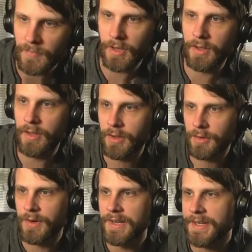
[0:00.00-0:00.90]
All
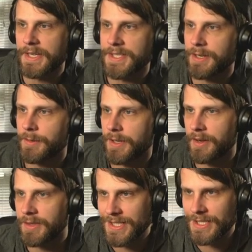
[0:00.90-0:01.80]
right, guys, here we are.
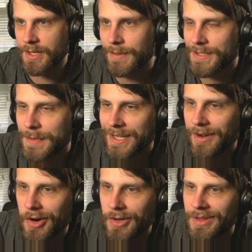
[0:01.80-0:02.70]
This is going to be
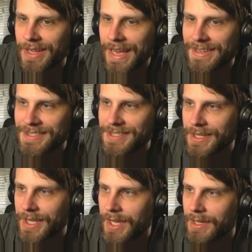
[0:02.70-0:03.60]
our last
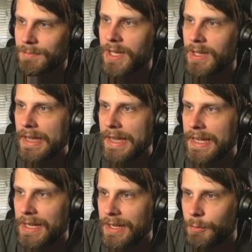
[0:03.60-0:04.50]
game.
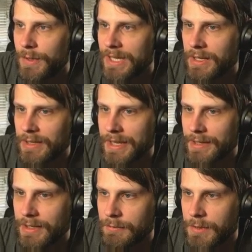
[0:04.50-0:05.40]
We get a land and we are